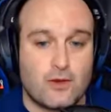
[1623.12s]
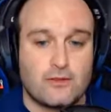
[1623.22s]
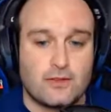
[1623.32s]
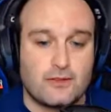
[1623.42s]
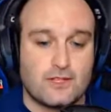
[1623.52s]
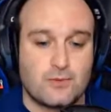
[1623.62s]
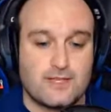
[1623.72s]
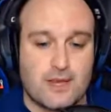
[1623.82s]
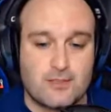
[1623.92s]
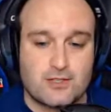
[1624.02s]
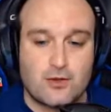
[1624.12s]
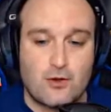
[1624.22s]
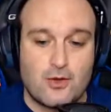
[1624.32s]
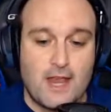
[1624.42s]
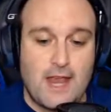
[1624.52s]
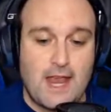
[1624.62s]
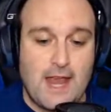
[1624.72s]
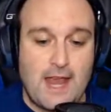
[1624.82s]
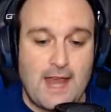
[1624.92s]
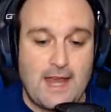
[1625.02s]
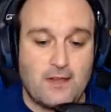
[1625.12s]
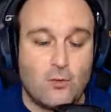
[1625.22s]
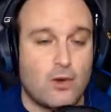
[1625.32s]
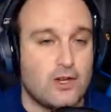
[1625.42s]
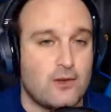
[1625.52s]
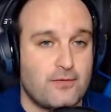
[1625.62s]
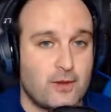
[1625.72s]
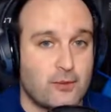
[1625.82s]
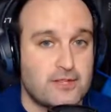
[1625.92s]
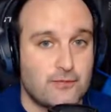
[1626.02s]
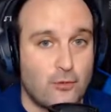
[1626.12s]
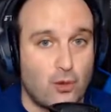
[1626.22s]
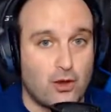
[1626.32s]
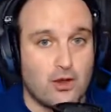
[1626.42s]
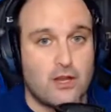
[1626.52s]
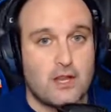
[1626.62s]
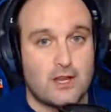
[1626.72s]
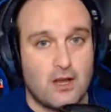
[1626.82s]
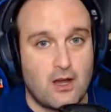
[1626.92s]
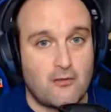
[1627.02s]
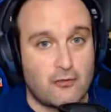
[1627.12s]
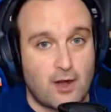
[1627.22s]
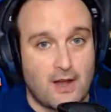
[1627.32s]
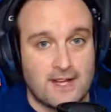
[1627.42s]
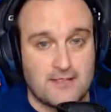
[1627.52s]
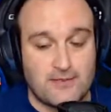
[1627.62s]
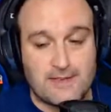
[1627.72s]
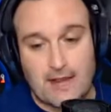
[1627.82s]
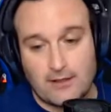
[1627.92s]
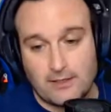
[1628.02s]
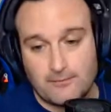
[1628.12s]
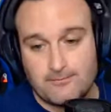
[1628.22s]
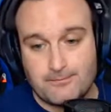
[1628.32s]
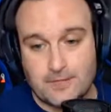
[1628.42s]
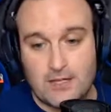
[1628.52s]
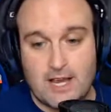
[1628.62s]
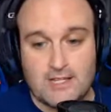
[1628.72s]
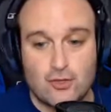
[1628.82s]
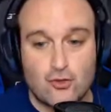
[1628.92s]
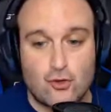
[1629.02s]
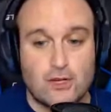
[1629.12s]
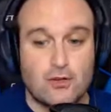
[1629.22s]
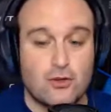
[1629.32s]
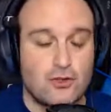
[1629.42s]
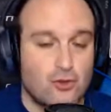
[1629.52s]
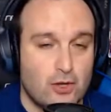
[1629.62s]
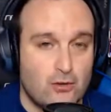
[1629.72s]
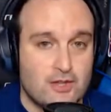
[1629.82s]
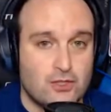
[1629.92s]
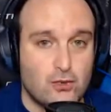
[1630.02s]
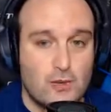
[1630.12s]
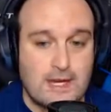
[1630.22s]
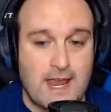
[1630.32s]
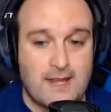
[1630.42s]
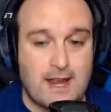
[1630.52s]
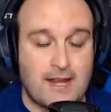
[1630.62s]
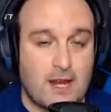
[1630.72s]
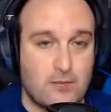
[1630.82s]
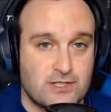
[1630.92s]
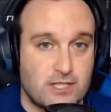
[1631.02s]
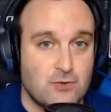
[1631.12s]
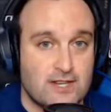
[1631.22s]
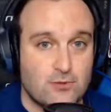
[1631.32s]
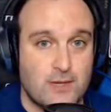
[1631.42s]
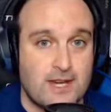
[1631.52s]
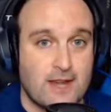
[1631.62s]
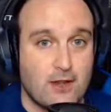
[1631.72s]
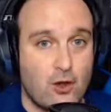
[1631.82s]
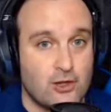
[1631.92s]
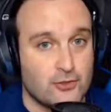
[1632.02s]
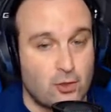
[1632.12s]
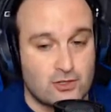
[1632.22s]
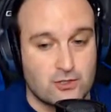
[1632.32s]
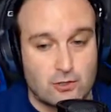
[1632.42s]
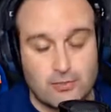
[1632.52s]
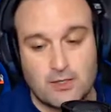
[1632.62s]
of this week's episode, and what are your theories for Friday's finale. Guys, enjoy the rest of your weekend, and I will see you next weekend on Talk Soup.